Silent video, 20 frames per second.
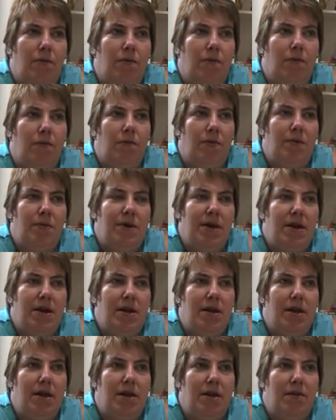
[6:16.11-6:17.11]
We
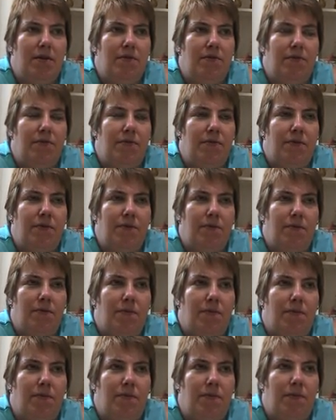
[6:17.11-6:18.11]
mainly give
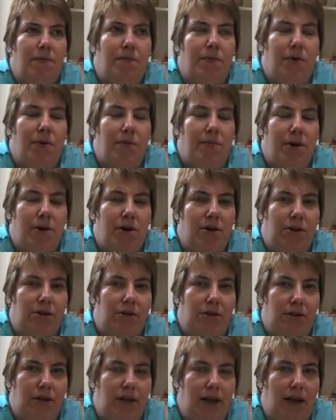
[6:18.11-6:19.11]

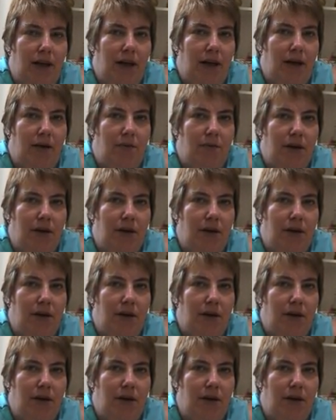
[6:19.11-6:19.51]
personal care.